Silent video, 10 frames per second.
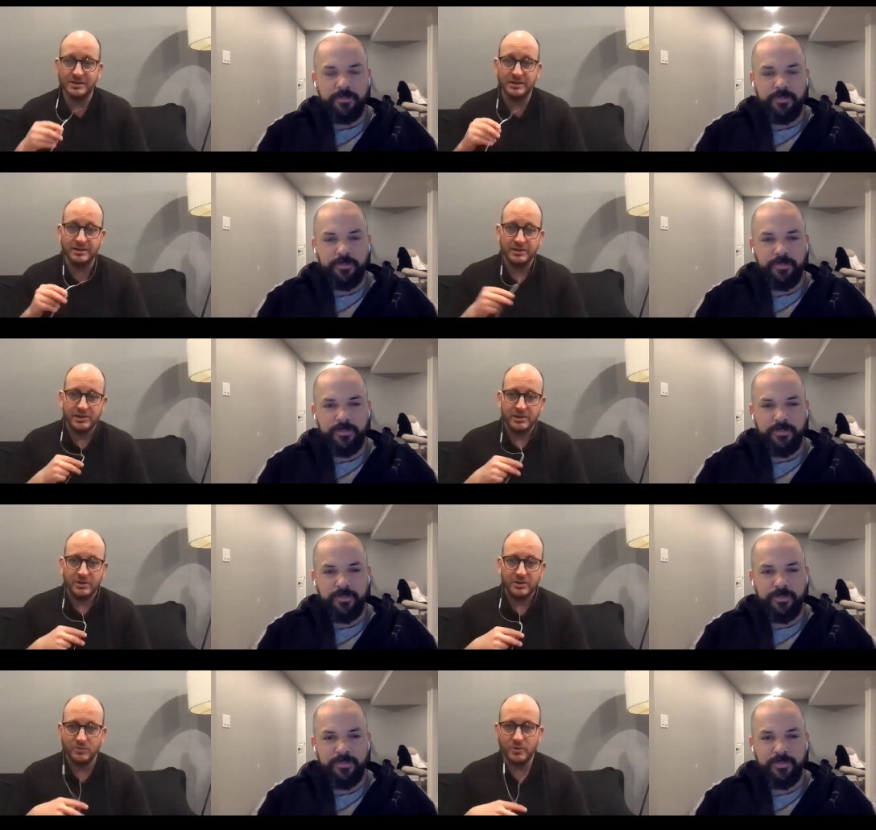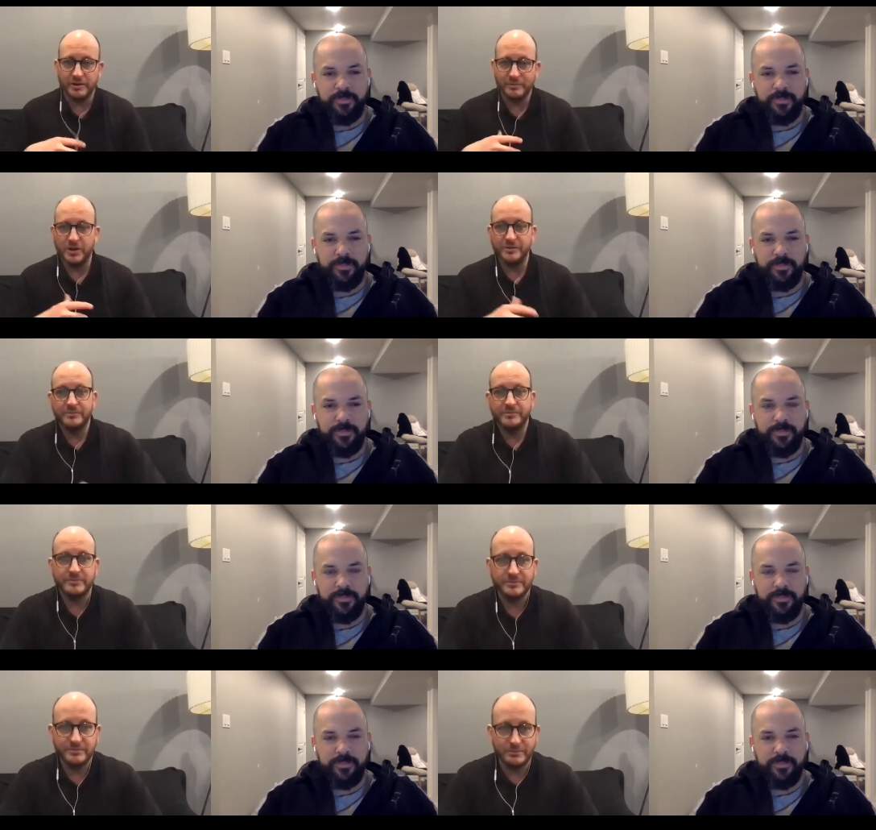Speaker 1: uh, wearing my
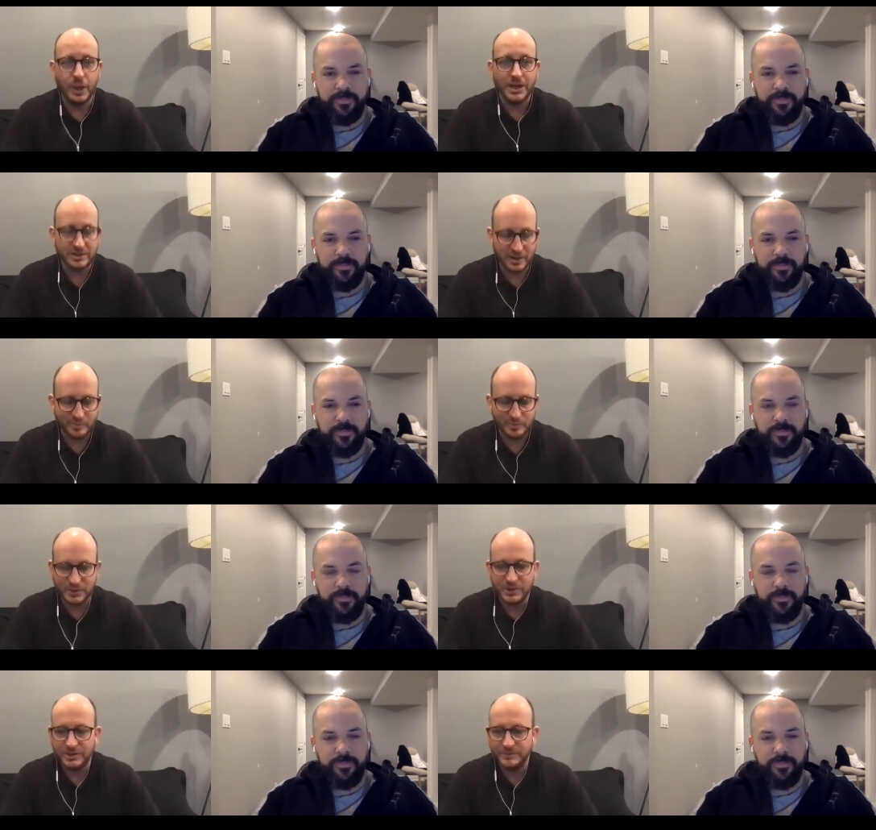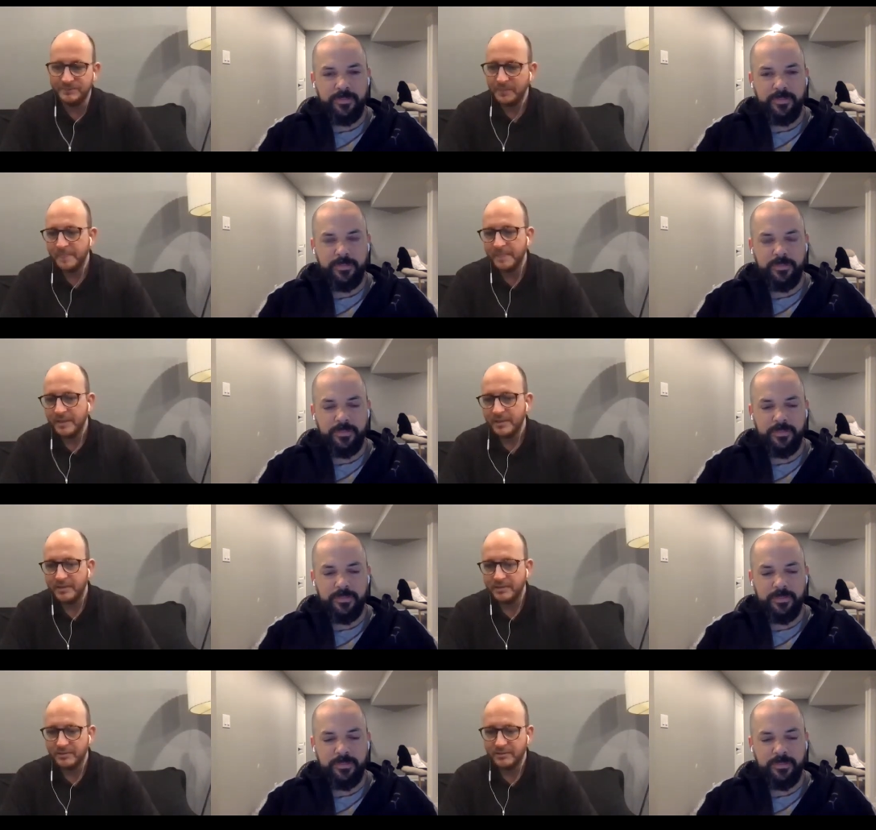mic'd up uh,
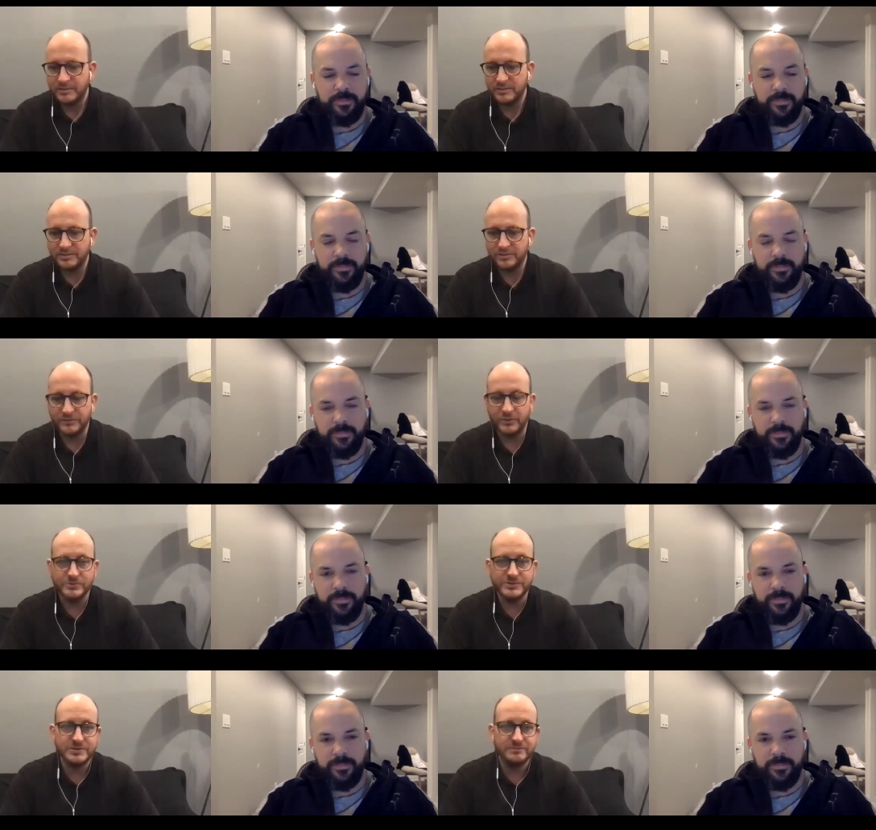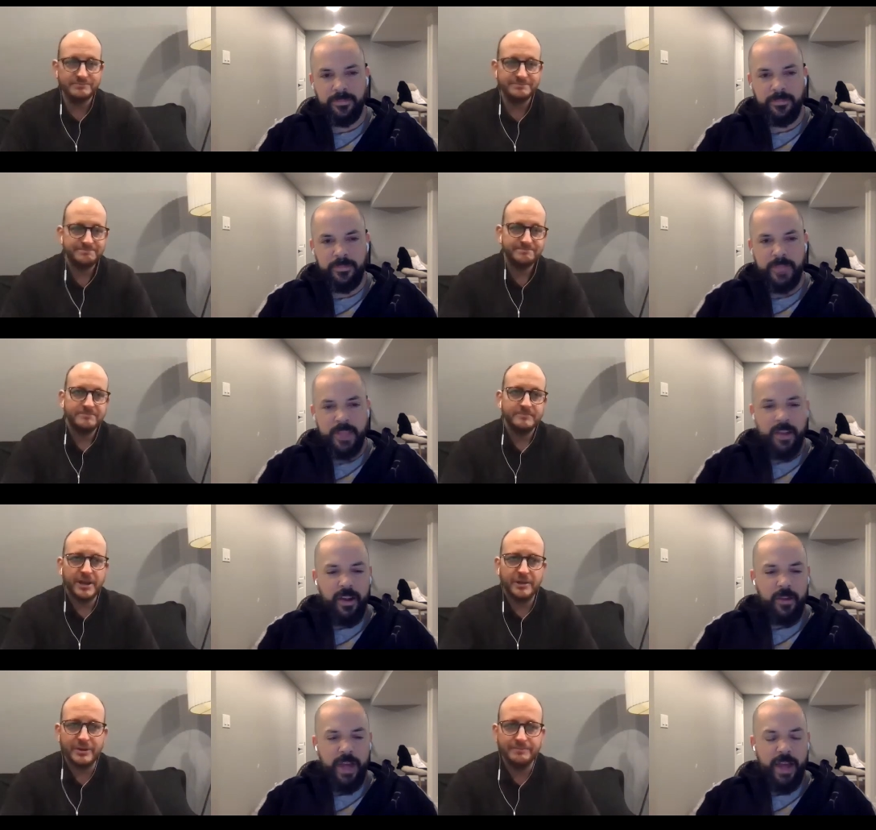uh, earphones
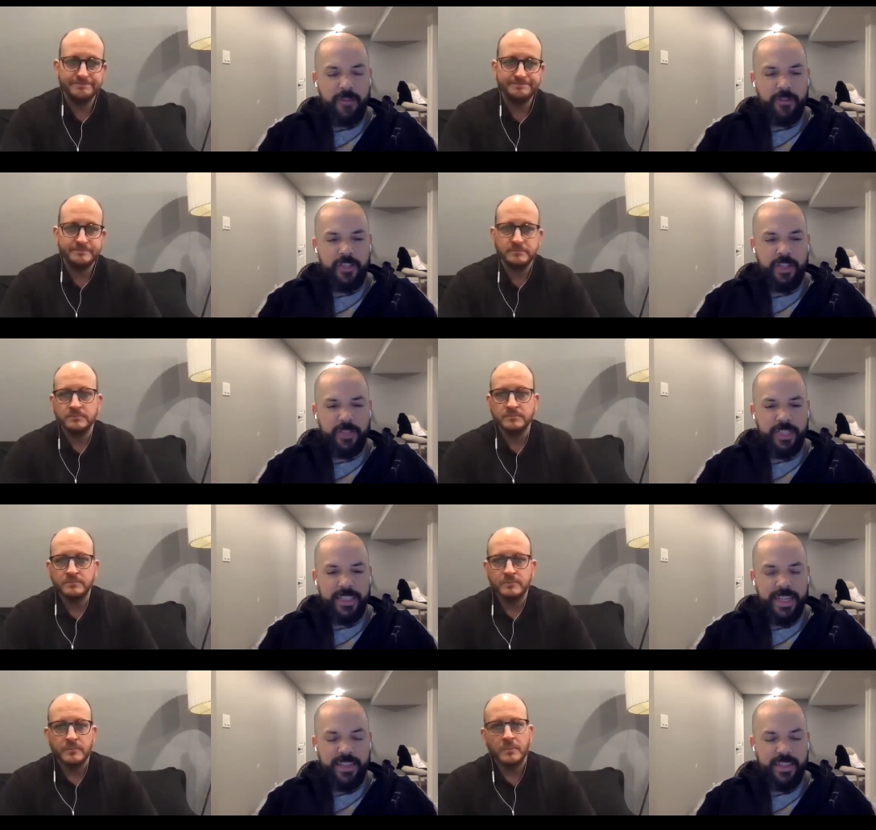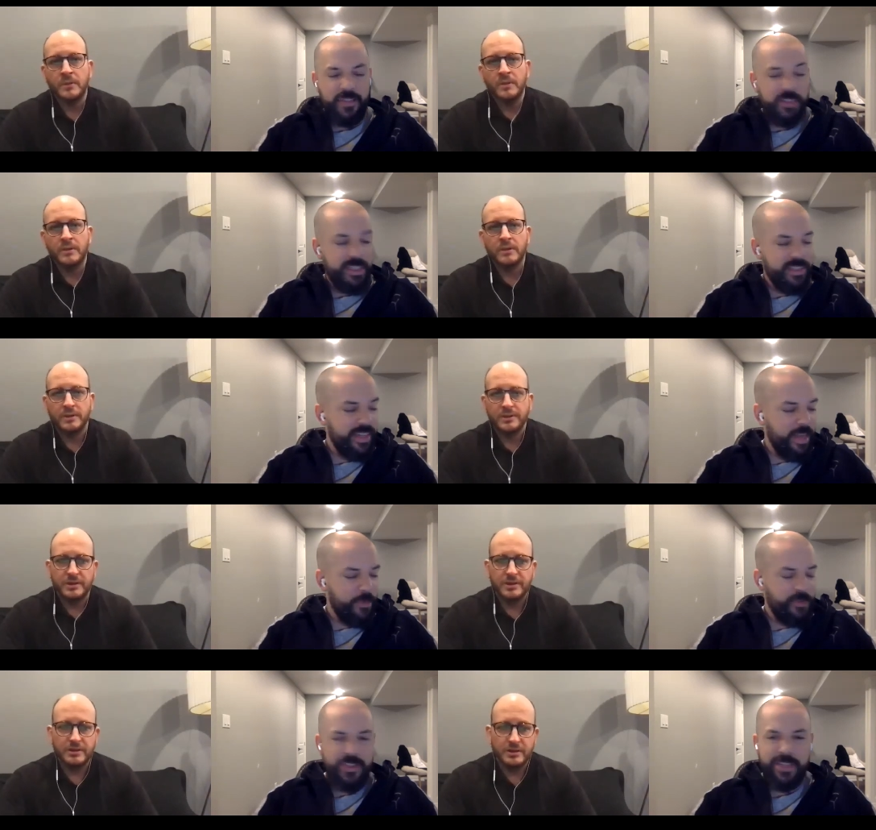
Speaker 2: anyway all right well have yourself a good day thanks for
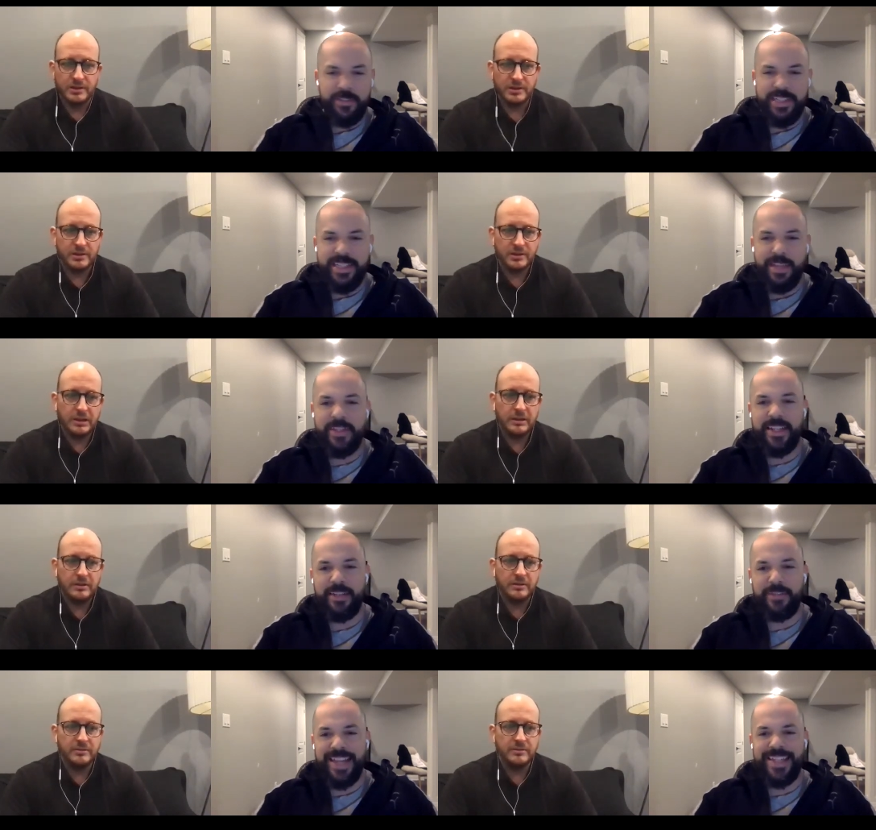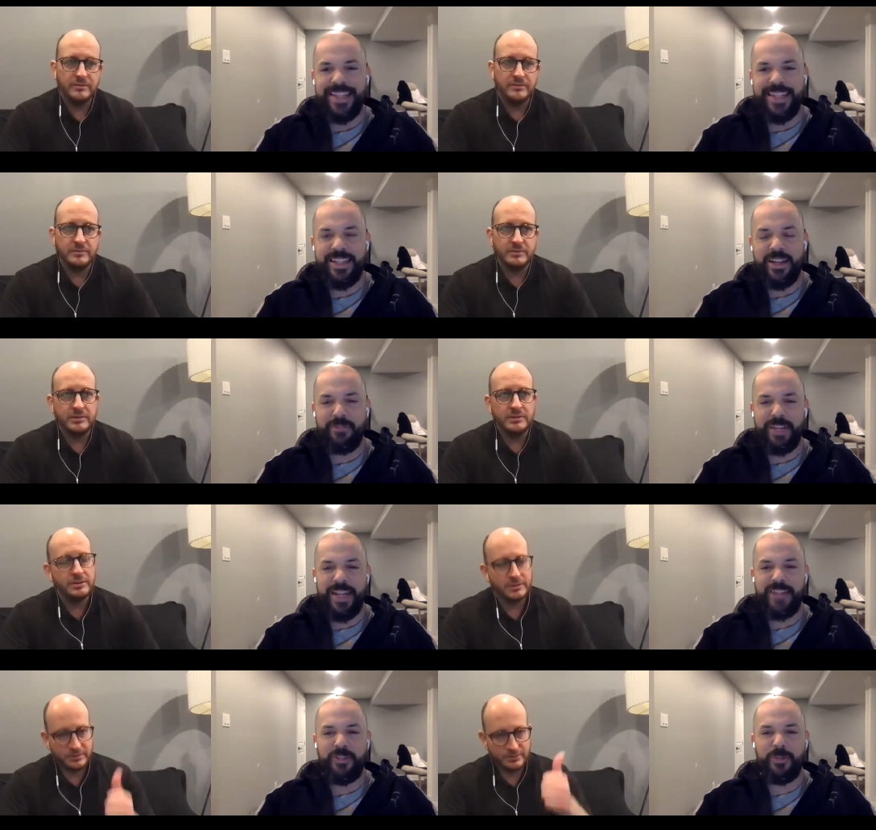listening episode 77 of kt
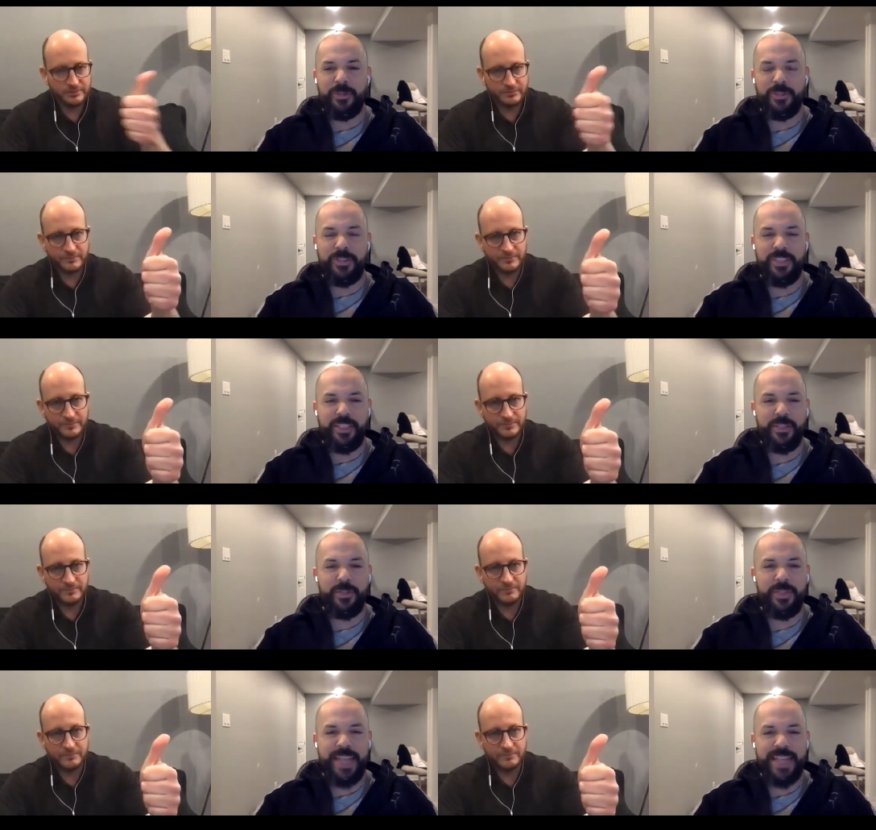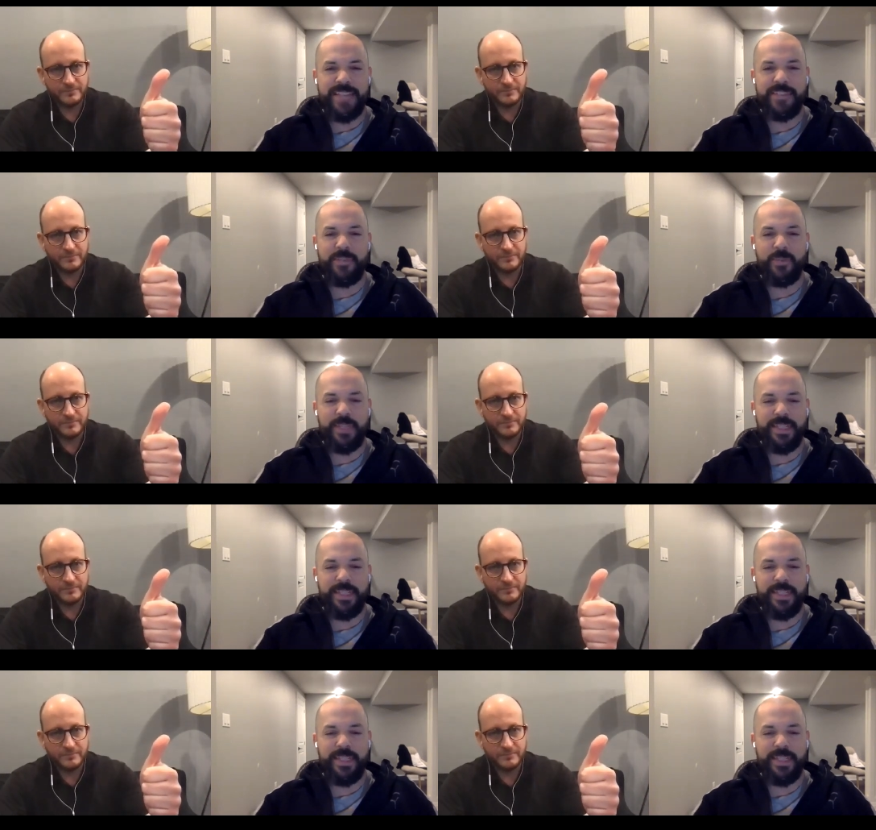confidential we'll see you next